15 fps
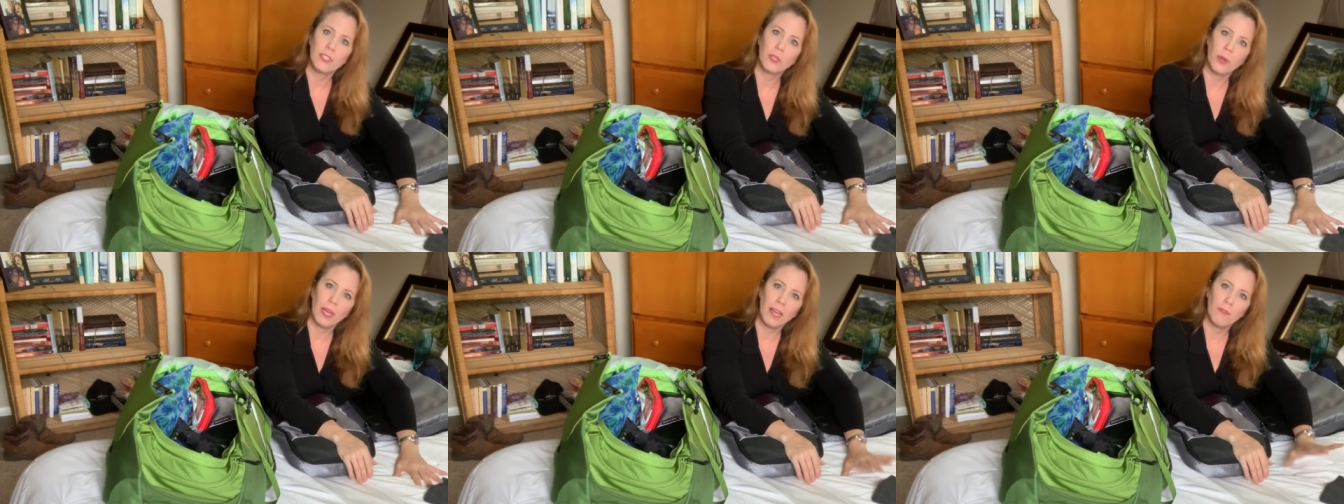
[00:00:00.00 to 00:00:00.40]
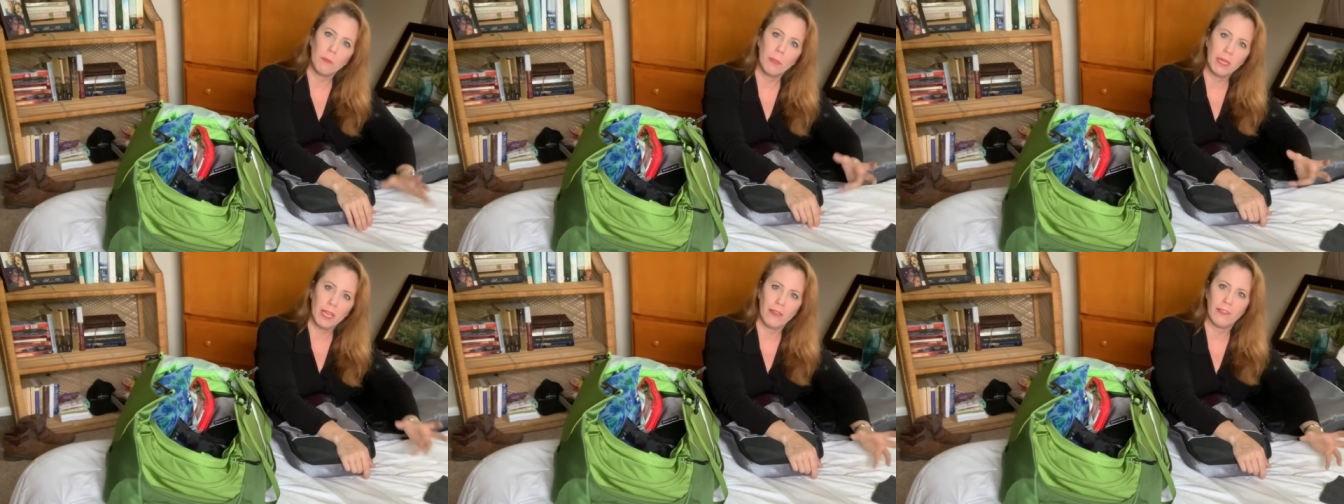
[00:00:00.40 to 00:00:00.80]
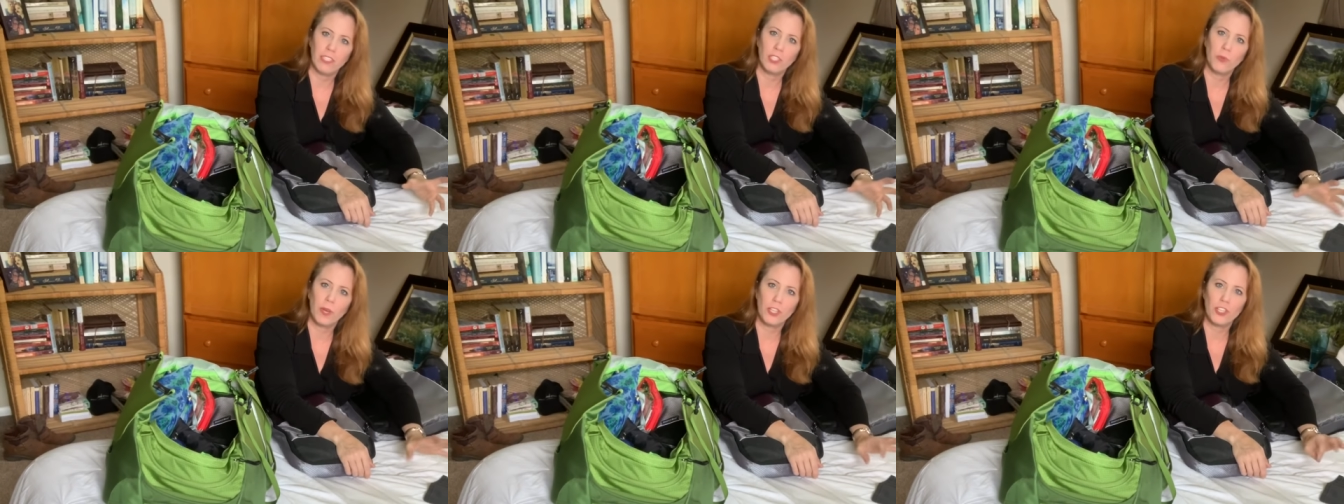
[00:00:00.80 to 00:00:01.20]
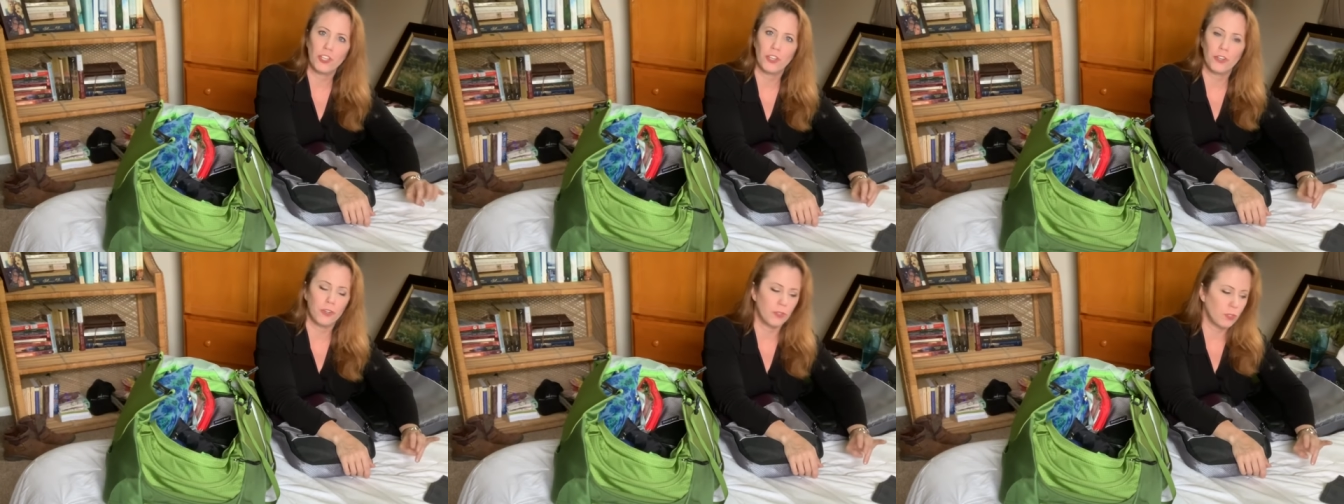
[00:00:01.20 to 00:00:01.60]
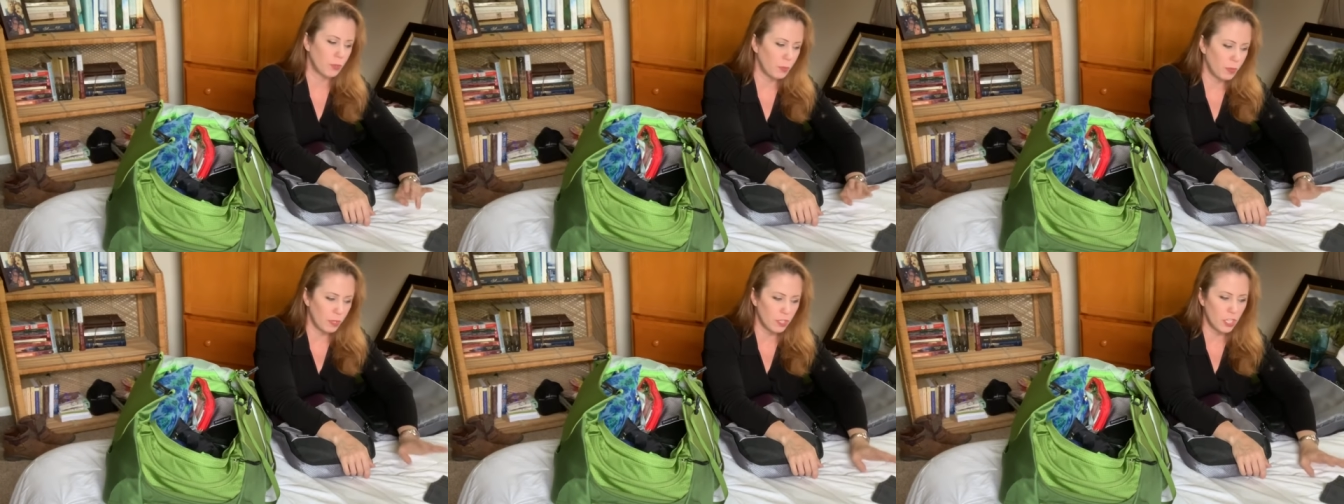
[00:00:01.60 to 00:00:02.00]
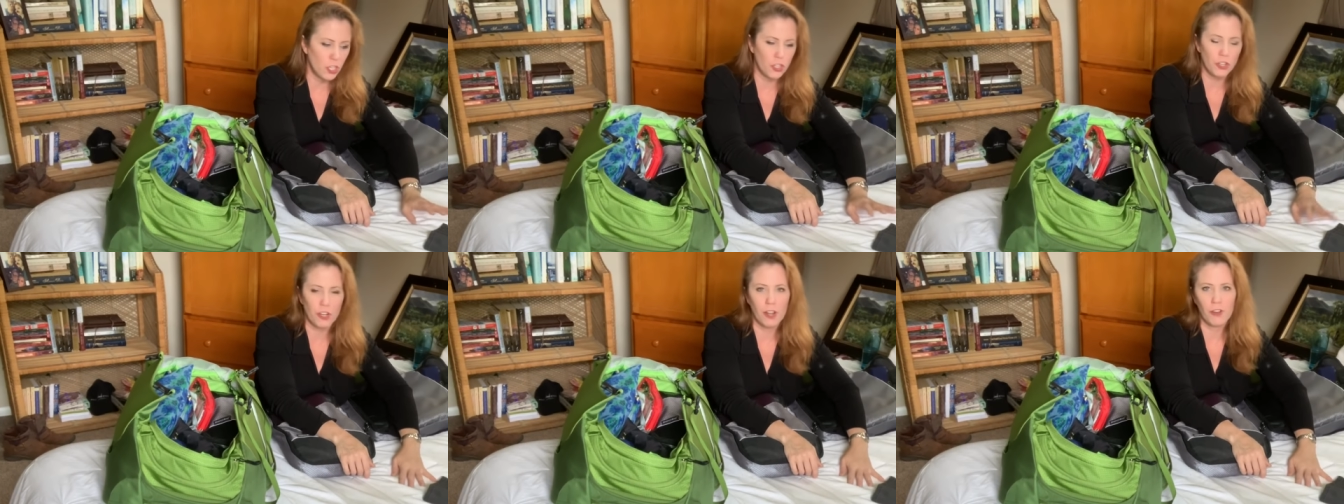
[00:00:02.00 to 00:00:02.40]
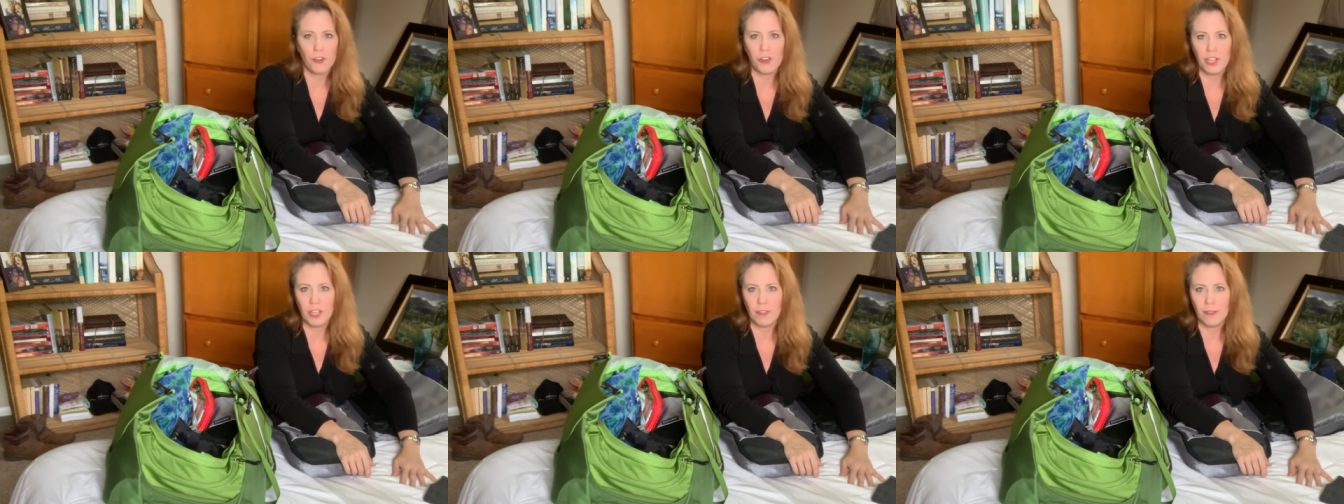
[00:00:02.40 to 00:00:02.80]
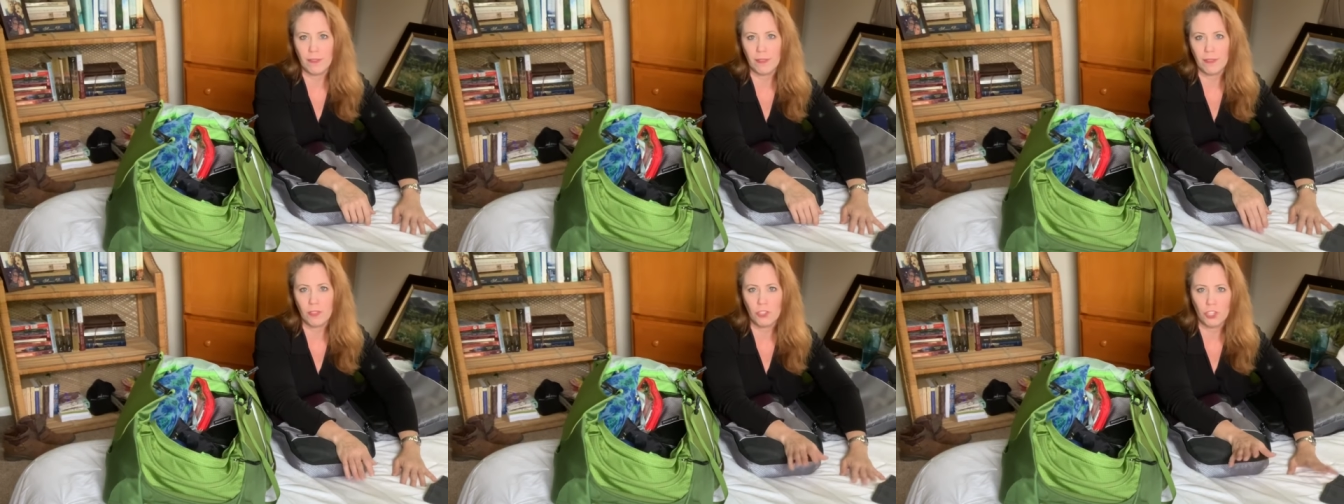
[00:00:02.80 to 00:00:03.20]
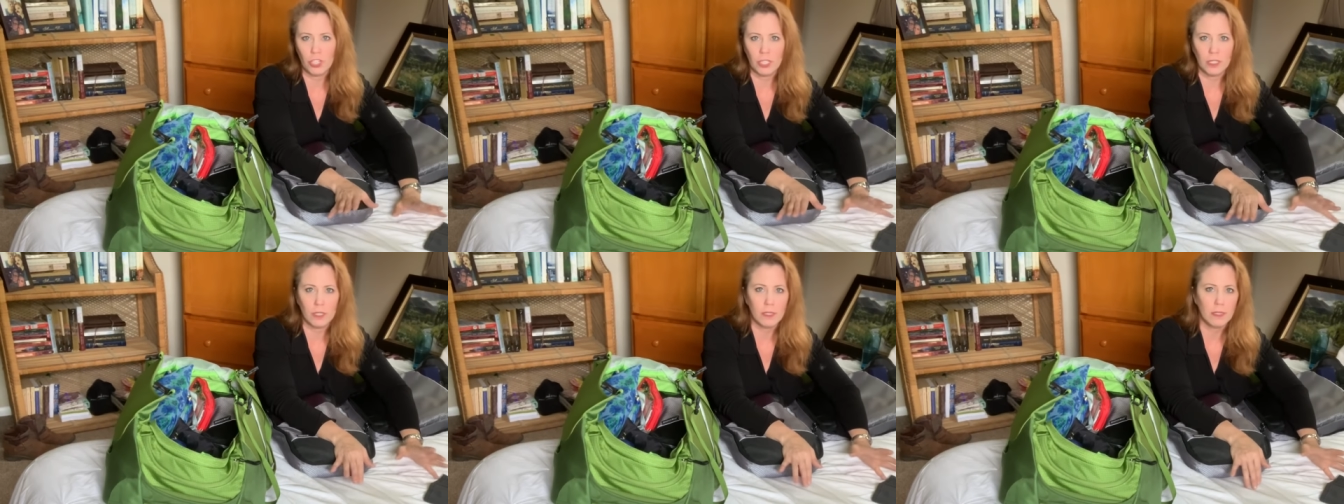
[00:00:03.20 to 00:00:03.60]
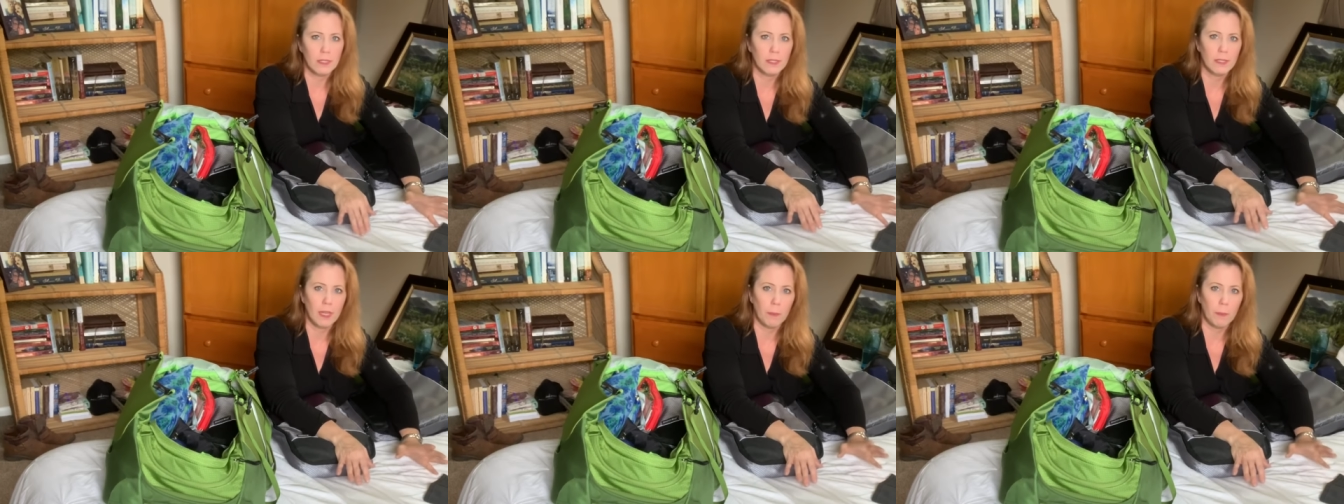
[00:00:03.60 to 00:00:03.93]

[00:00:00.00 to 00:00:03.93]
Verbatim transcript: So I have a big heavy sweatshirt with a t-shirt underneath, jeans.